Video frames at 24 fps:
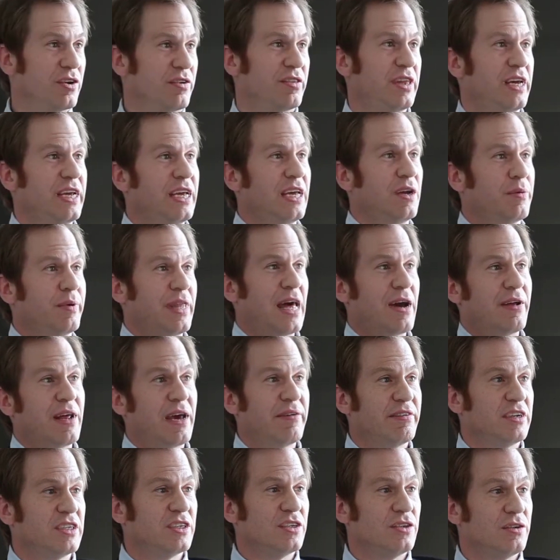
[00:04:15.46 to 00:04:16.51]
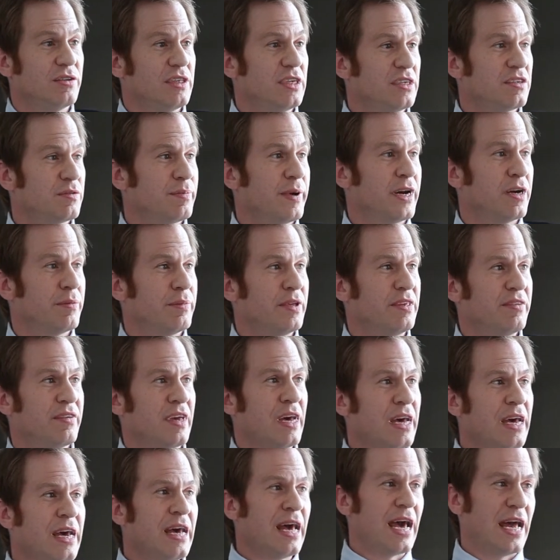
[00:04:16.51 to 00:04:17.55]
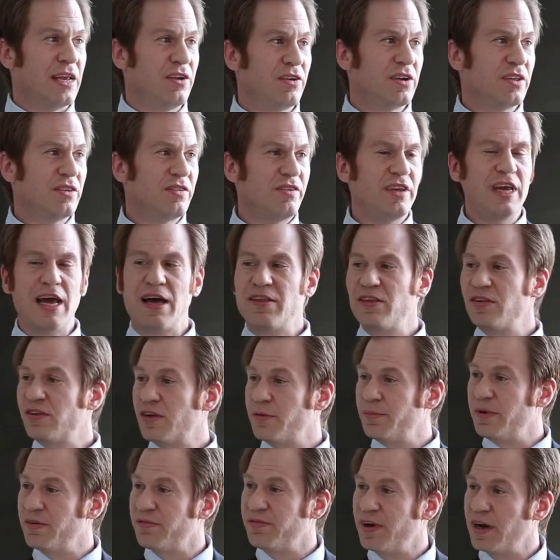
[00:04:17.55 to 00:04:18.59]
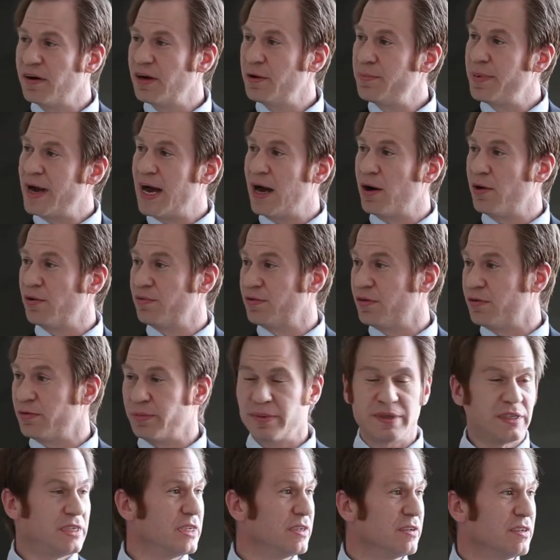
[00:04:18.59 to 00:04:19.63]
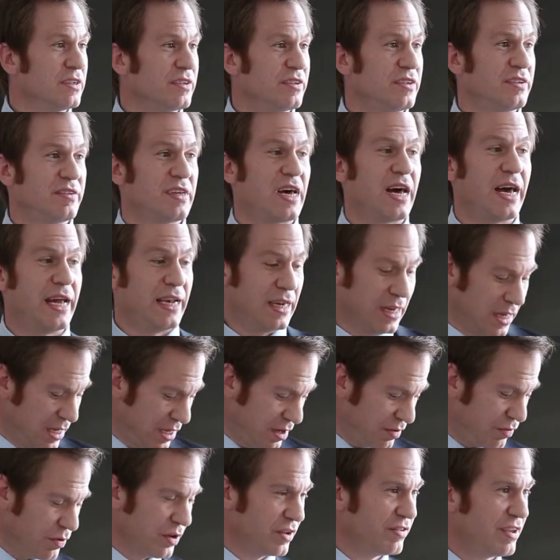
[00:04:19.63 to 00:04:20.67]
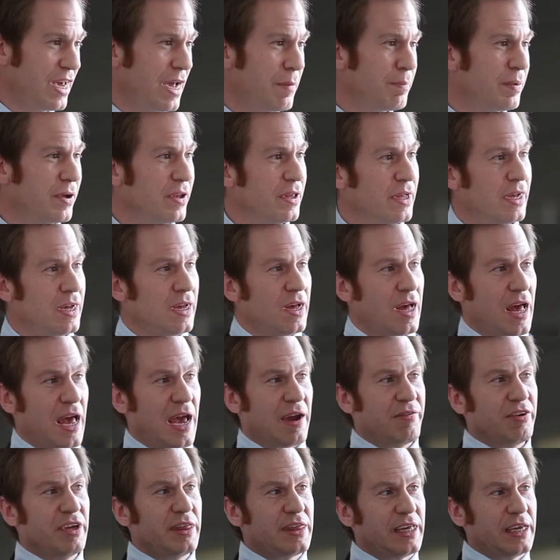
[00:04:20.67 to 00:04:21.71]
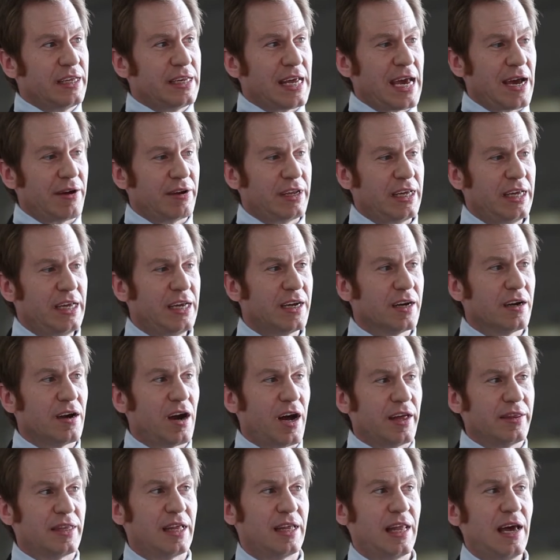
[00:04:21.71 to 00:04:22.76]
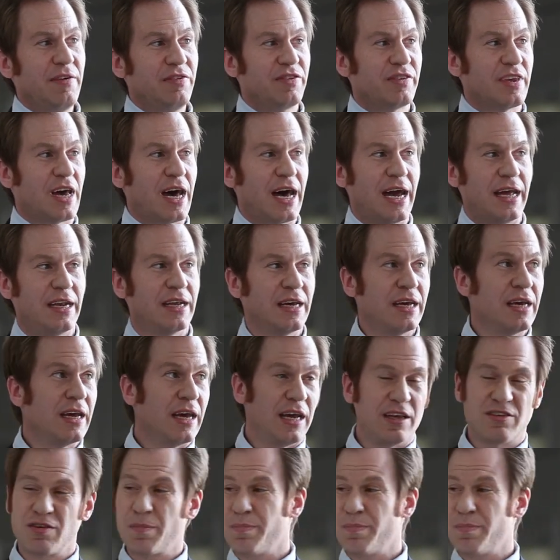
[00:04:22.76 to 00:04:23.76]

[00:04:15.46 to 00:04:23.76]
your thinking without having to do the experiments. And you can see how this can be very powerful for materials design. For example, everything down here on the left side is